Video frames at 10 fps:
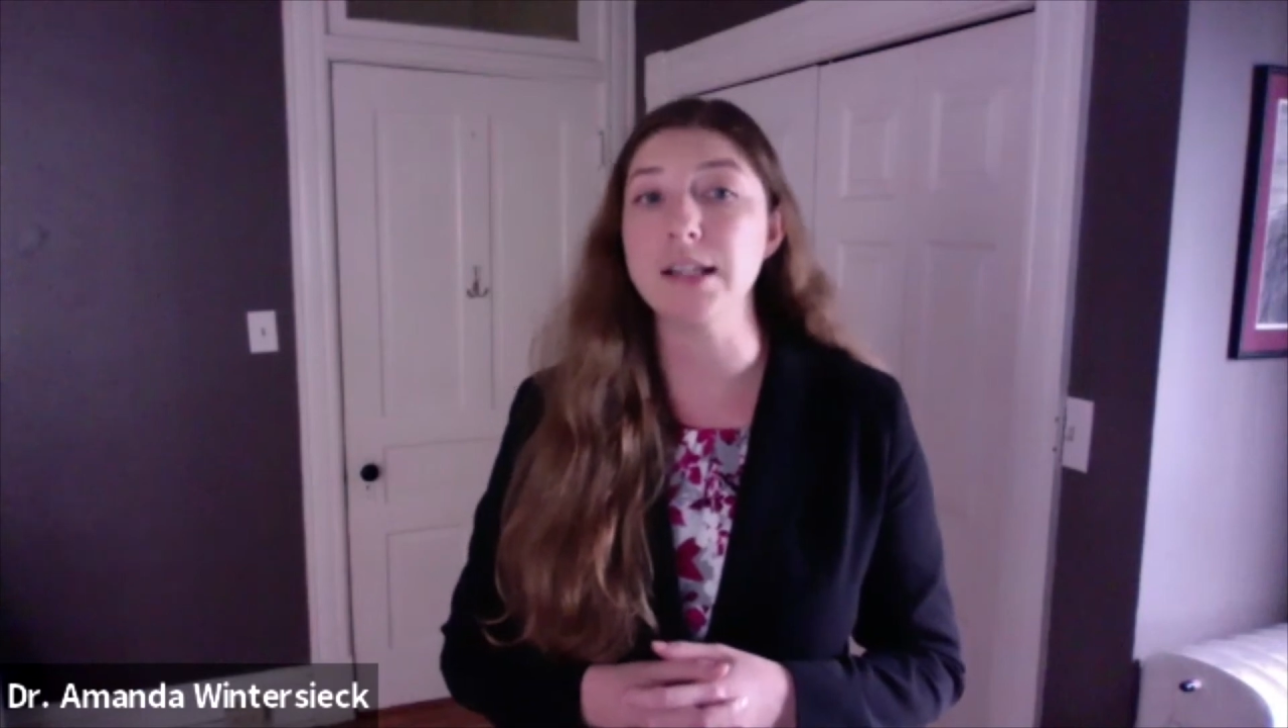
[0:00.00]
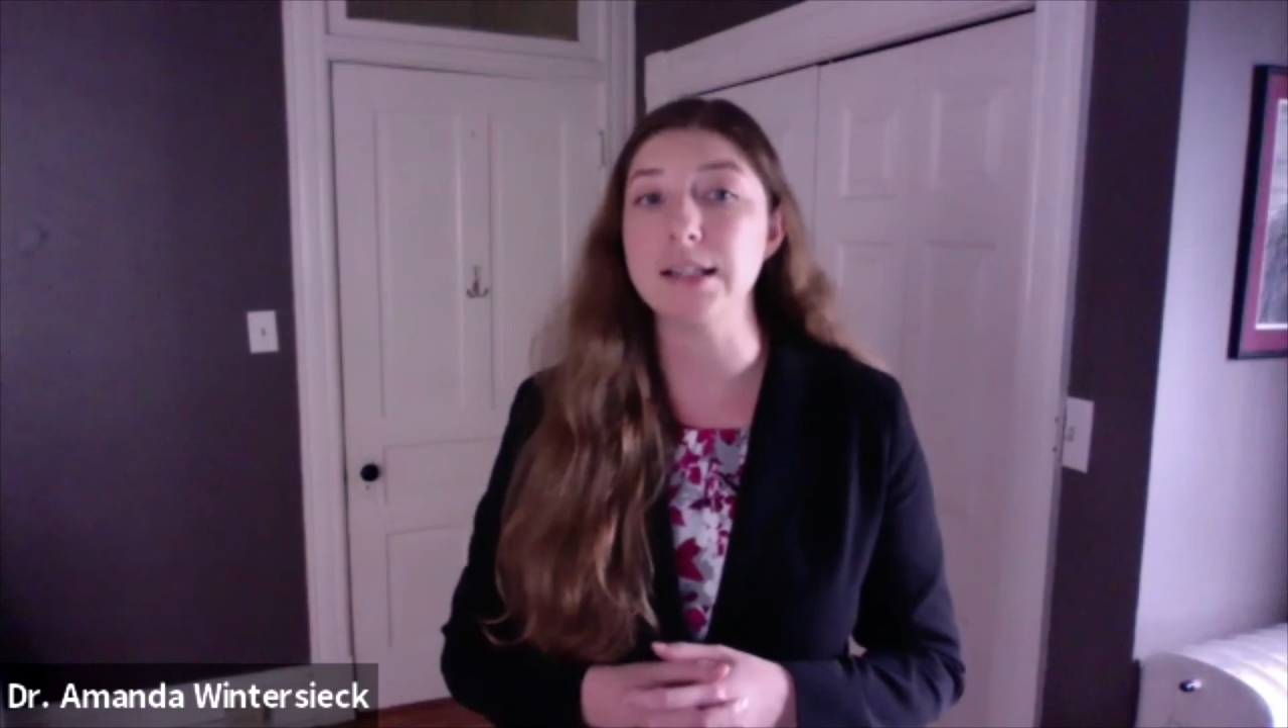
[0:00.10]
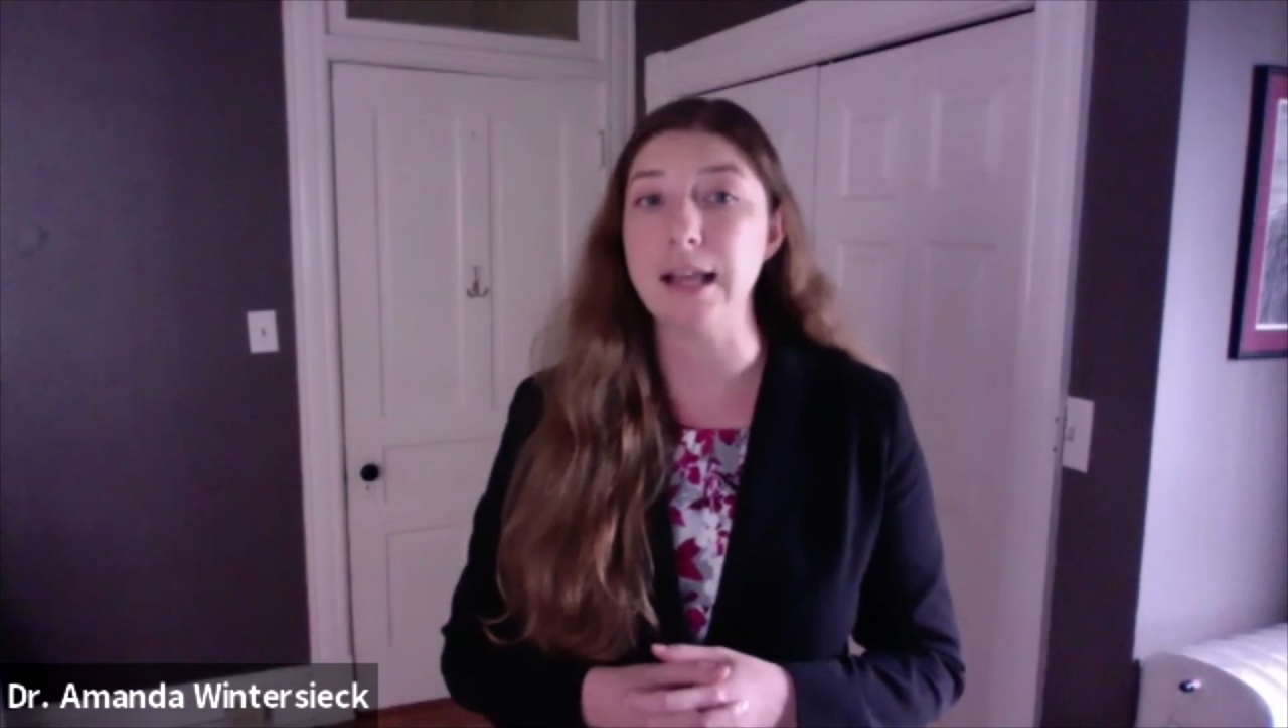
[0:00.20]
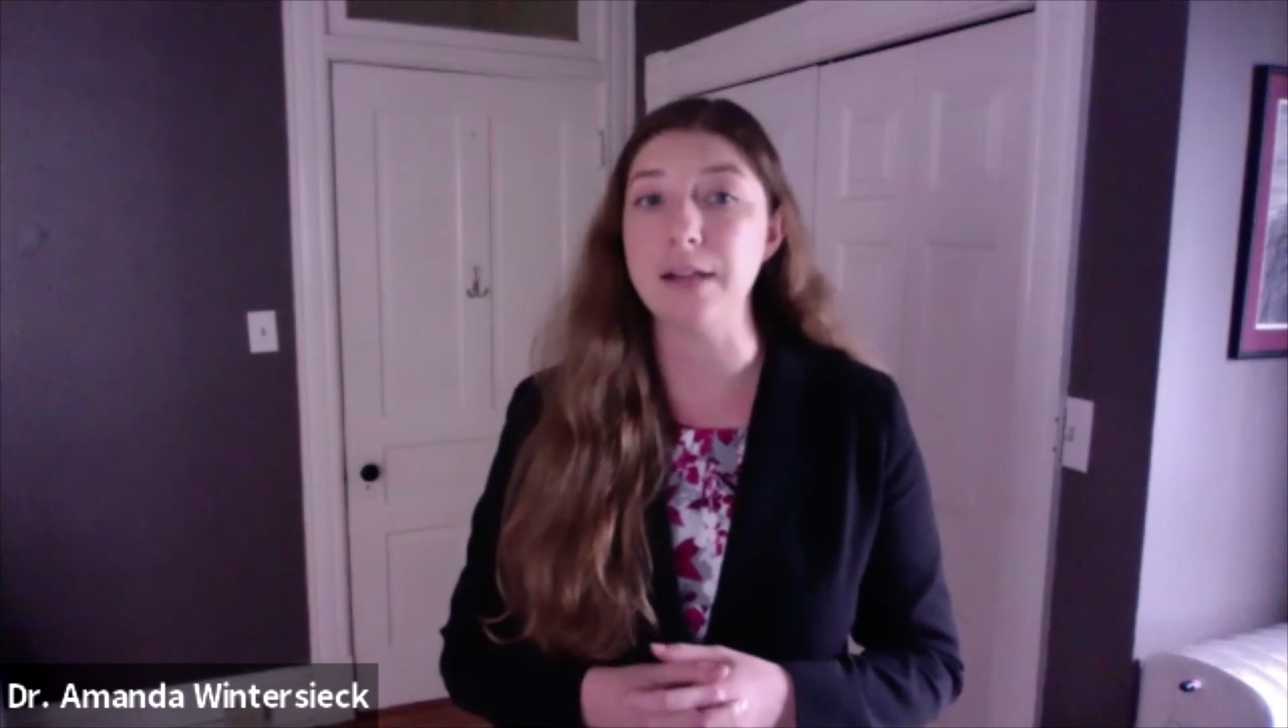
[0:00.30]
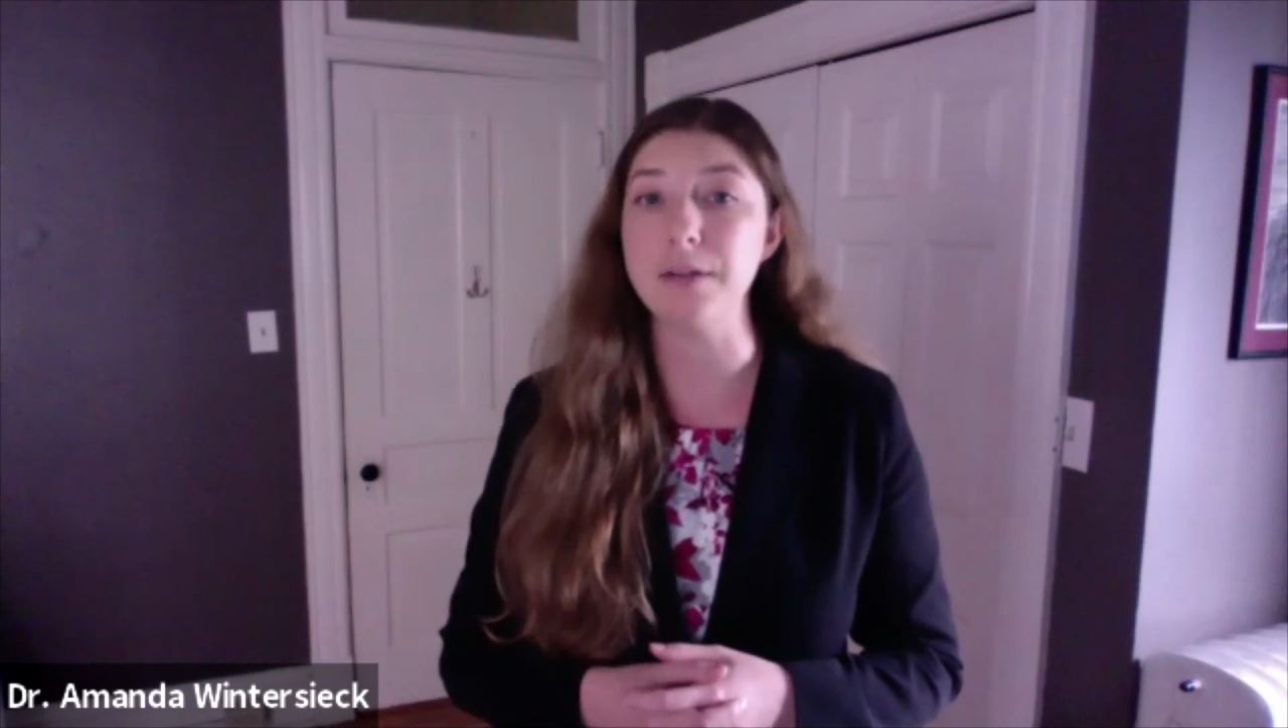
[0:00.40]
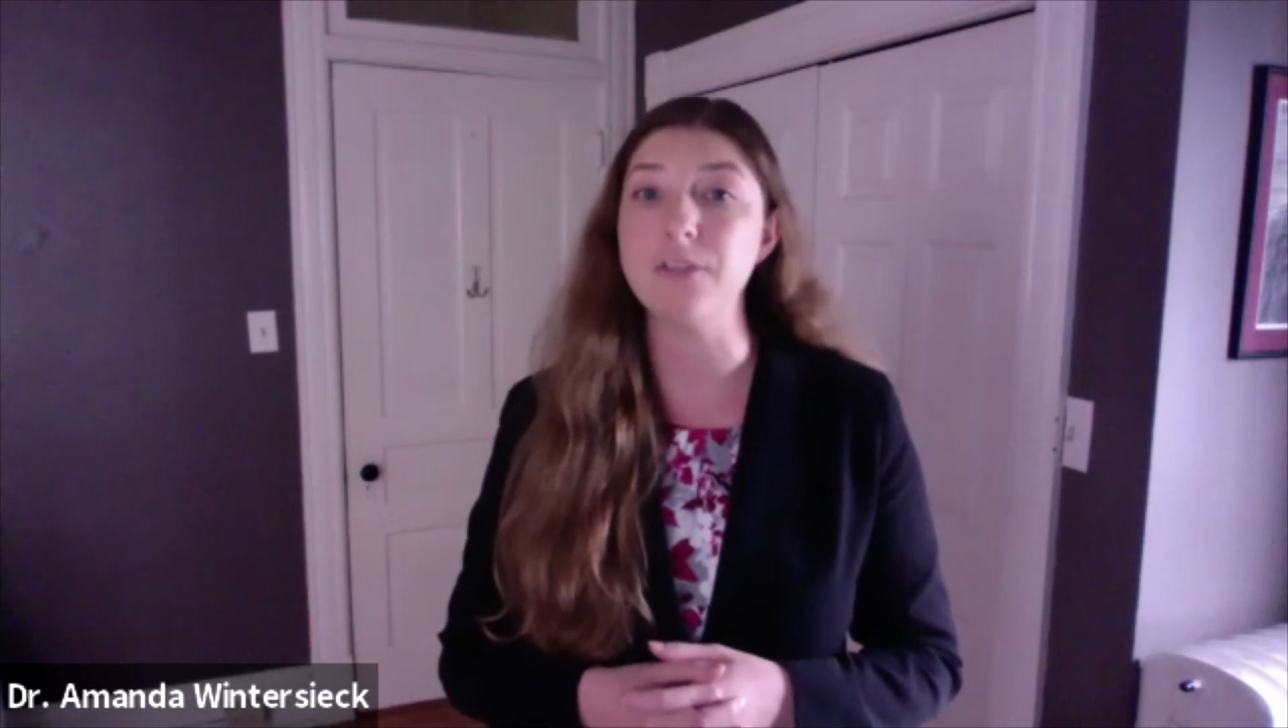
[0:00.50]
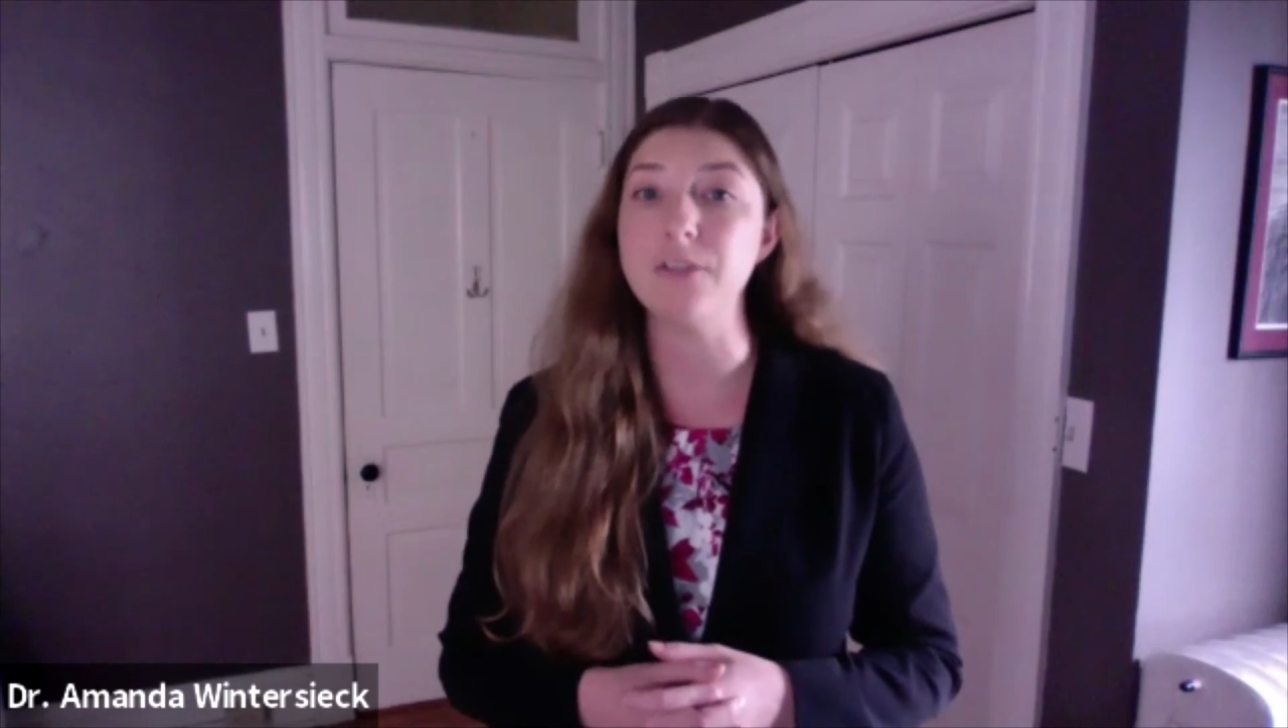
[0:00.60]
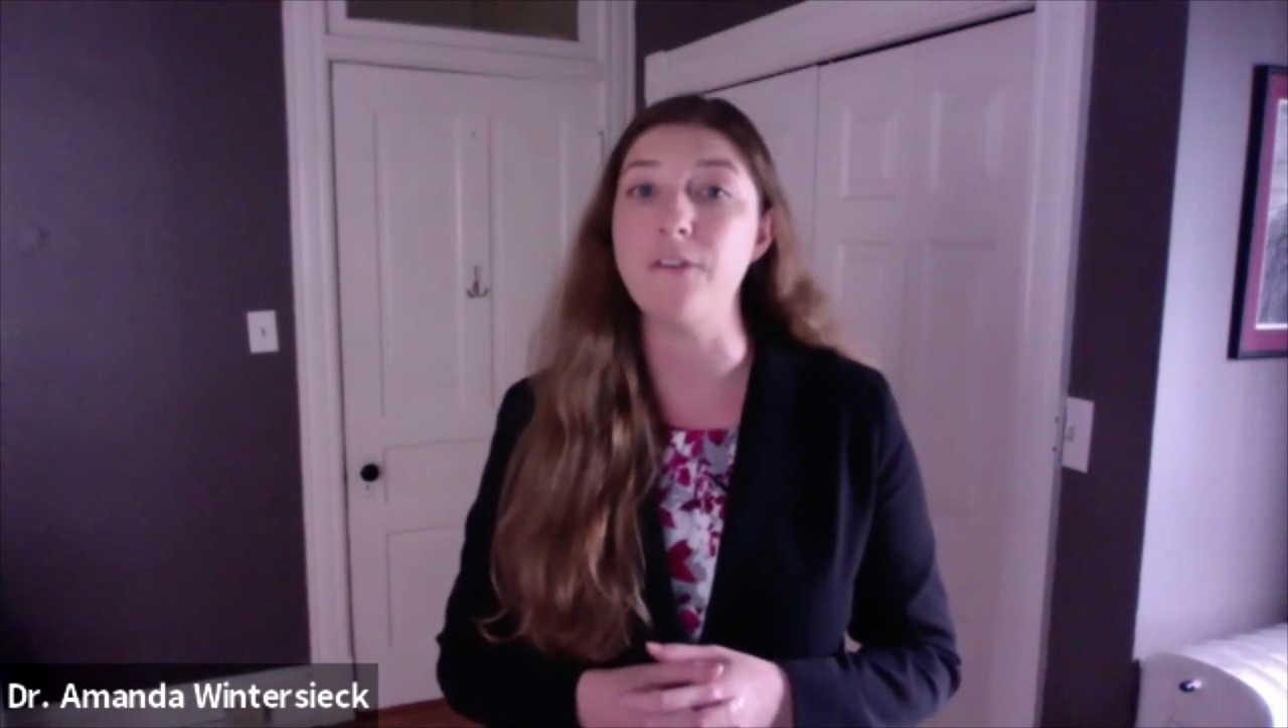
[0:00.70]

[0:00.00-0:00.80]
likely to fall